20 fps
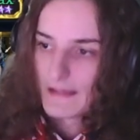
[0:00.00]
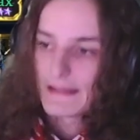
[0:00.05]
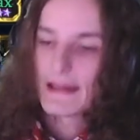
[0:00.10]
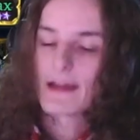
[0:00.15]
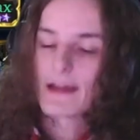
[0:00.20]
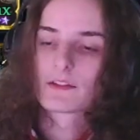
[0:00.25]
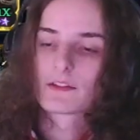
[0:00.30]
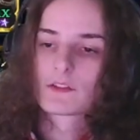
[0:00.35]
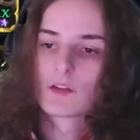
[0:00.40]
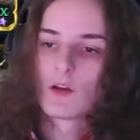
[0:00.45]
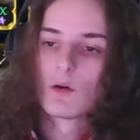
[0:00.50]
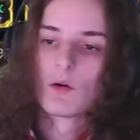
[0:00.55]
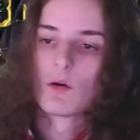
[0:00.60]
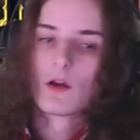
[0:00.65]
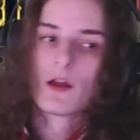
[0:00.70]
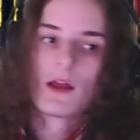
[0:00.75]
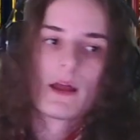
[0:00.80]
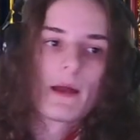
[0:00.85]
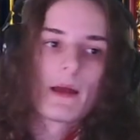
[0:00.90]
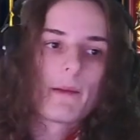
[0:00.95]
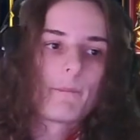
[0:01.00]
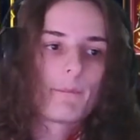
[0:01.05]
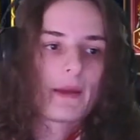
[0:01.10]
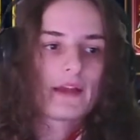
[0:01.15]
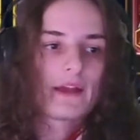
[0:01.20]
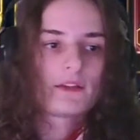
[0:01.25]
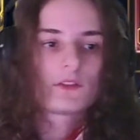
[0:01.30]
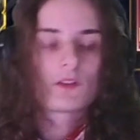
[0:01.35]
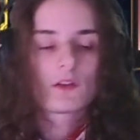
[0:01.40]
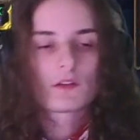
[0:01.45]
Yeah, so
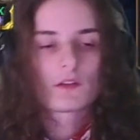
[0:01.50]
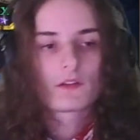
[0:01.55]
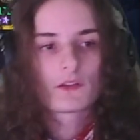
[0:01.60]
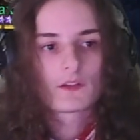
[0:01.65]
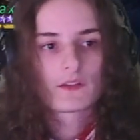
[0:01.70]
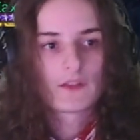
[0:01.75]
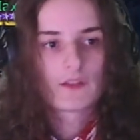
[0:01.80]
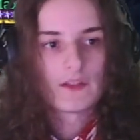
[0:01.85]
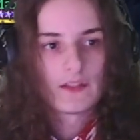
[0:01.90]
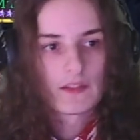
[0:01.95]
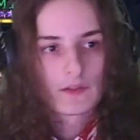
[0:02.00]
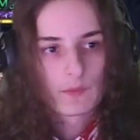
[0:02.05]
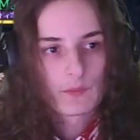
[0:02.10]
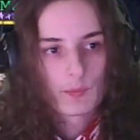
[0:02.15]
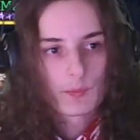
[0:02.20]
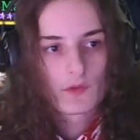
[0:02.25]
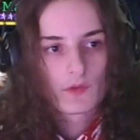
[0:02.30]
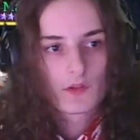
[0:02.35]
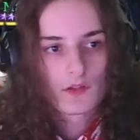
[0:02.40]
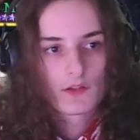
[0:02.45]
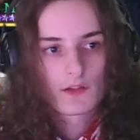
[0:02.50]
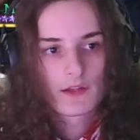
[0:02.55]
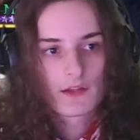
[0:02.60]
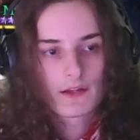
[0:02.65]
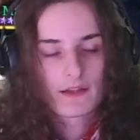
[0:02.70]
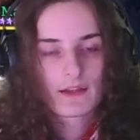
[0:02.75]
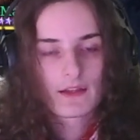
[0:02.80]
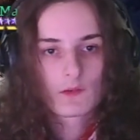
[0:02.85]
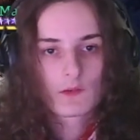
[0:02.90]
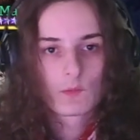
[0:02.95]
based on Silas Peculiar
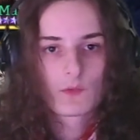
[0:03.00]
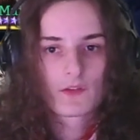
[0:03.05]
Kit,